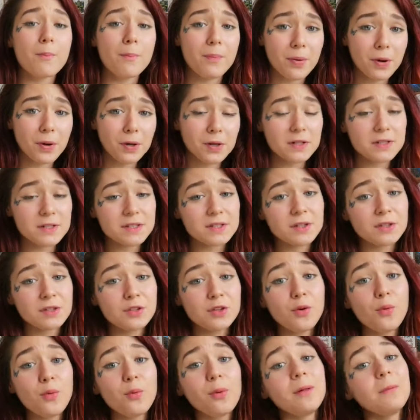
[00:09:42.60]
person
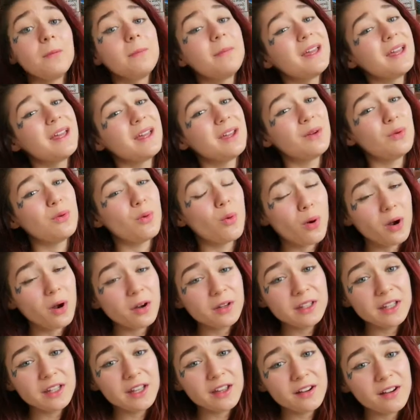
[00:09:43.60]
you will be in
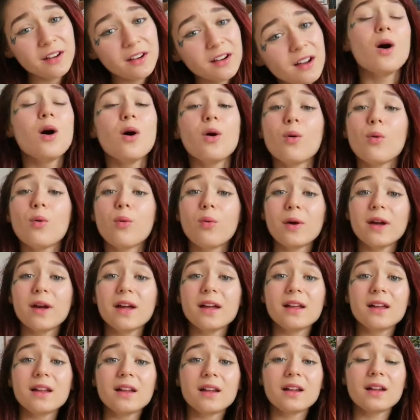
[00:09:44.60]
1 year
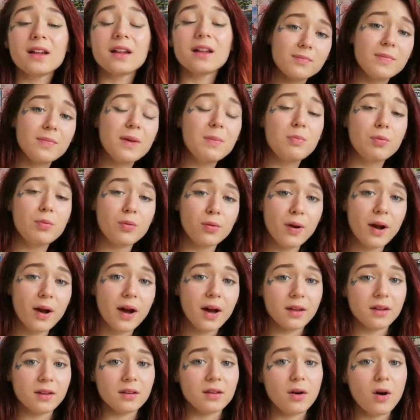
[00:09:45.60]
will be
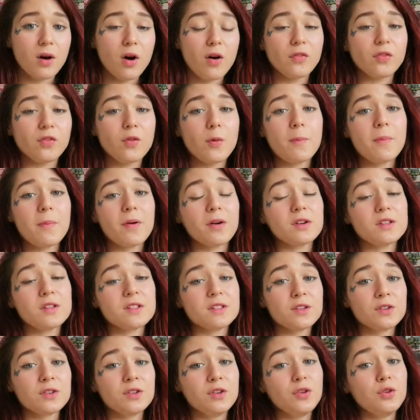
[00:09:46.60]
proud of the
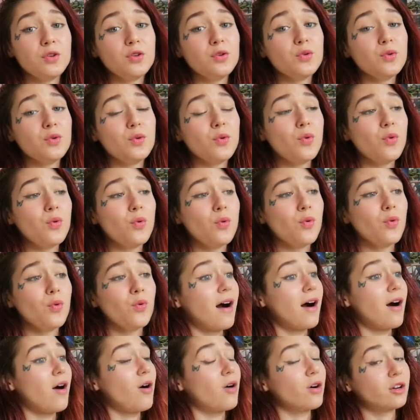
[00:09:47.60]
person you
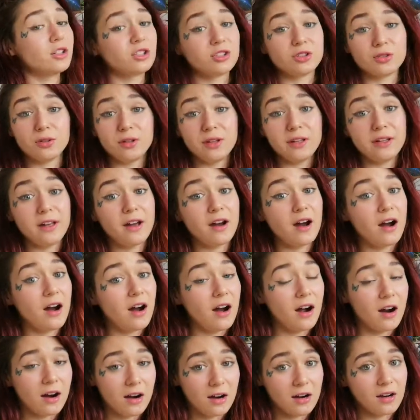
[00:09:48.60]
actually
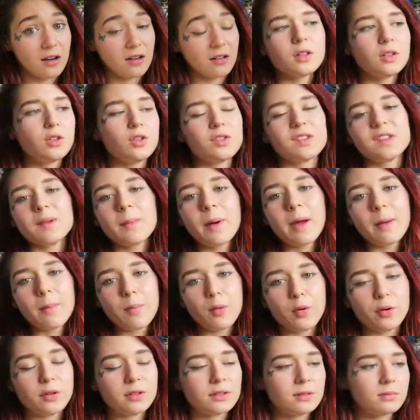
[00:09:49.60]
are. You see my
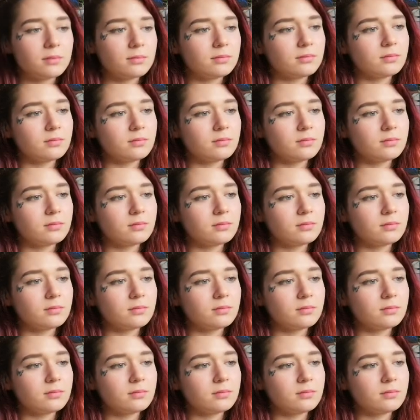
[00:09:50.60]
point?